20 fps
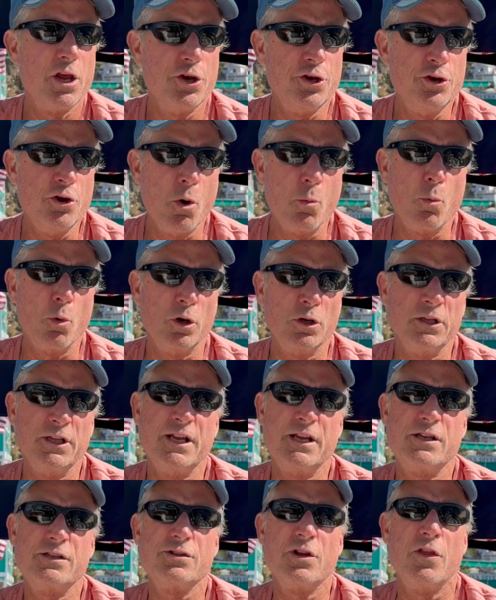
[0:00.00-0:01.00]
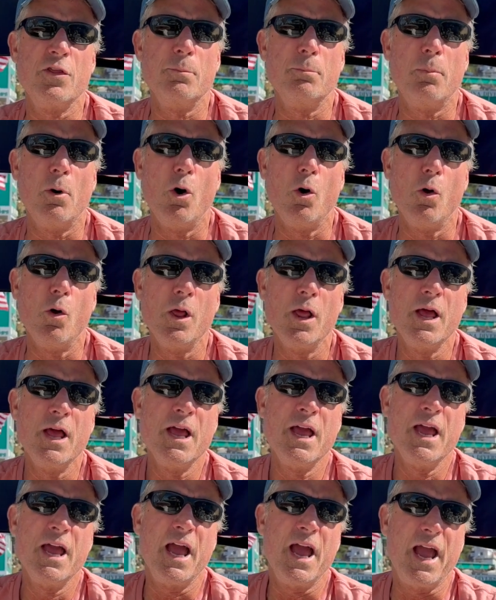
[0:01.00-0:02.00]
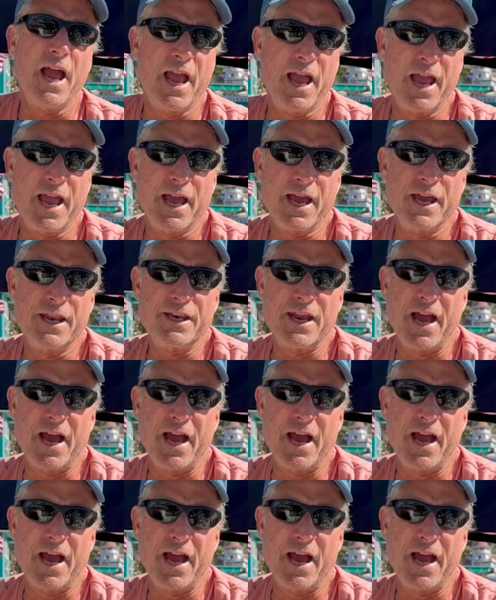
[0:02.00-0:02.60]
No more leaks on the bowl, and